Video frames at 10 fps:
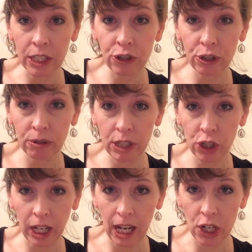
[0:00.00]
into
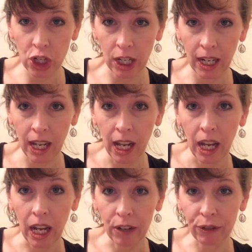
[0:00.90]
education,
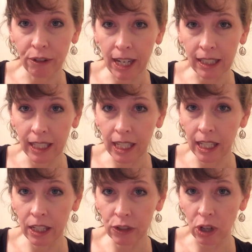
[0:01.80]
and frankly,
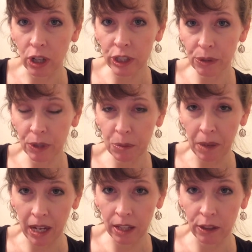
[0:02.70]
it is also
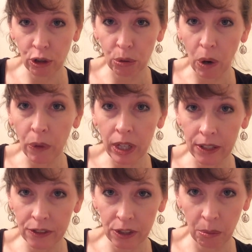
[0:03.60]
expanding the
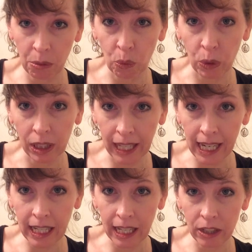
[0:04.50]
cronyism
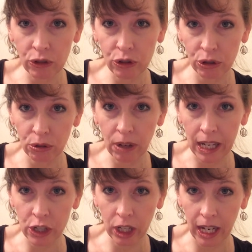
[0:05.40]
related to
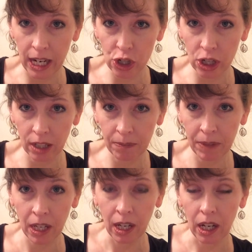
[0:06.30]
education.
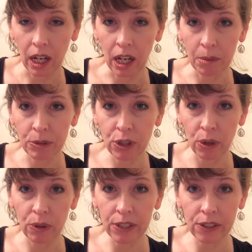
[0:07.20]

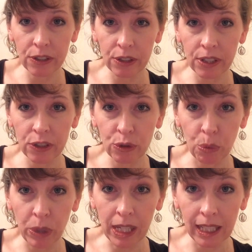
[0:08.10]
So this is
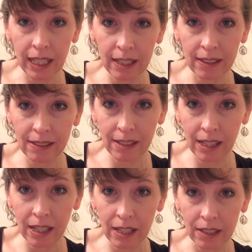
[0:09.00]
really an
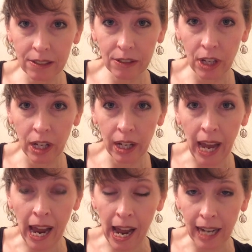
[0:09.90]
insidious
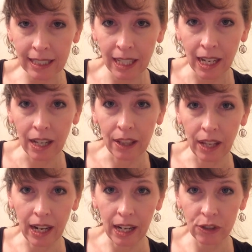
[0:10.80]
act
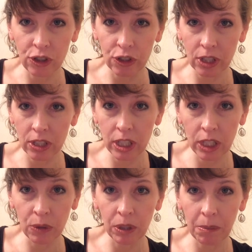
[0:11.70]
that has just
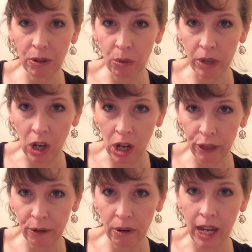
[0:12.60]
continually been
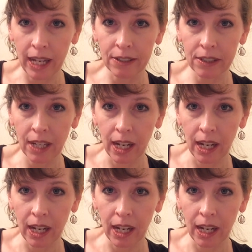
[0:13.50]
reauthorized